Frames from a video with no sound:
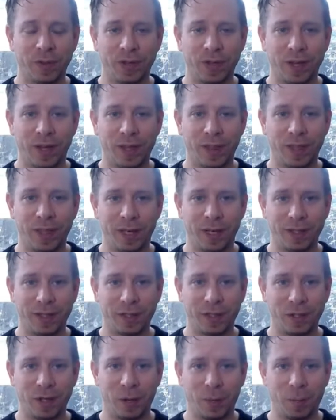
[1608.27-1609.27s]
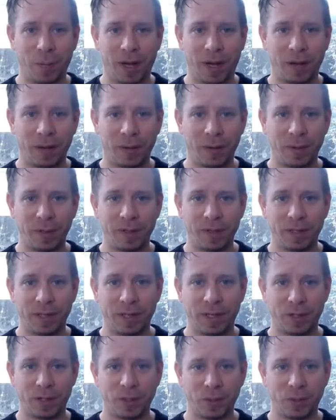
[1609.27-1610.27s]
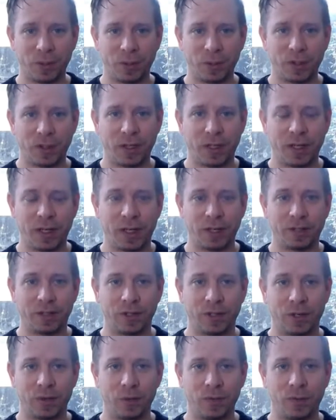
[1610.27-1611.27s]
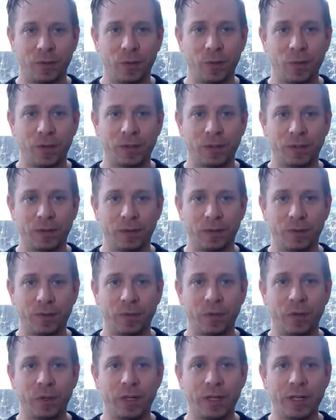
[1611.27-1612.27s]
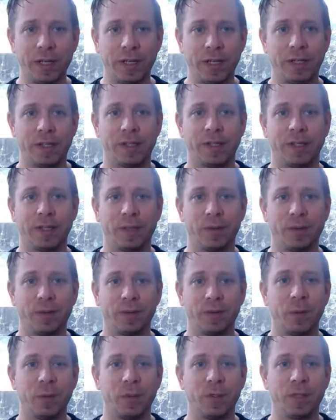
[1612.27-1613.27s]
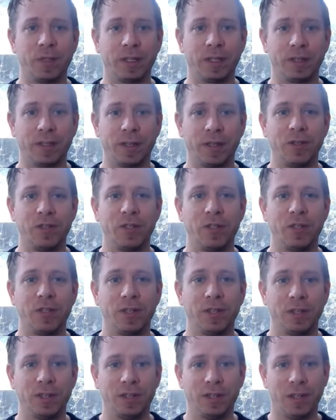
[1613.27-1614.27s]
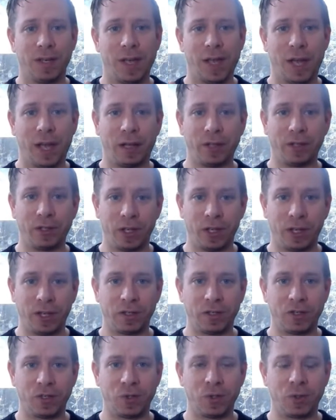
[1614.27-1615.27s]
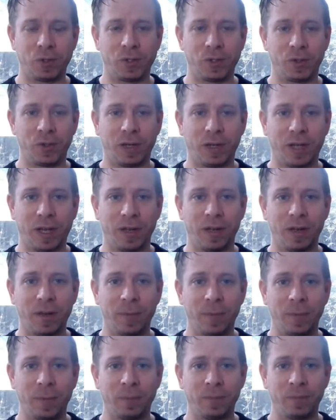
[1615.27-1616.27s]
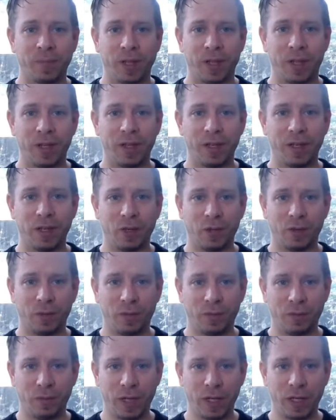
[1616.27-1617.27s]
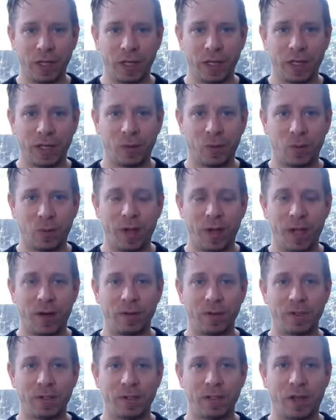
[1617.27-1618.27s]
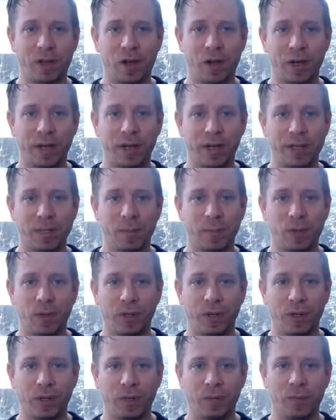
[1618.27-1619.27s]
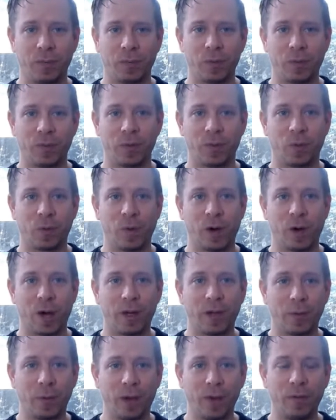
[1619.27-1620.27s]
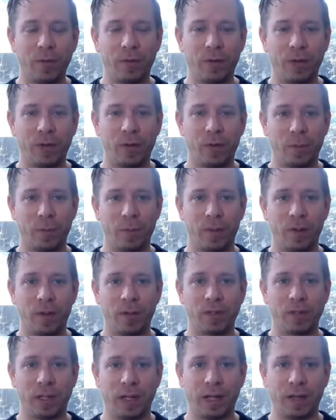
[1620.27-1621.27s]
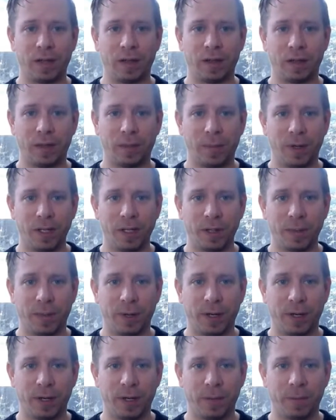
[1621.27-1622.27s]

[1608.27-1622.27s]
And then as you go backwards, it gets shorter. As you go forwards and fully into the forwards extension, it actually gets shorter again. And then you can find, like, where is the highest point? Where do I feel the most length in my spine?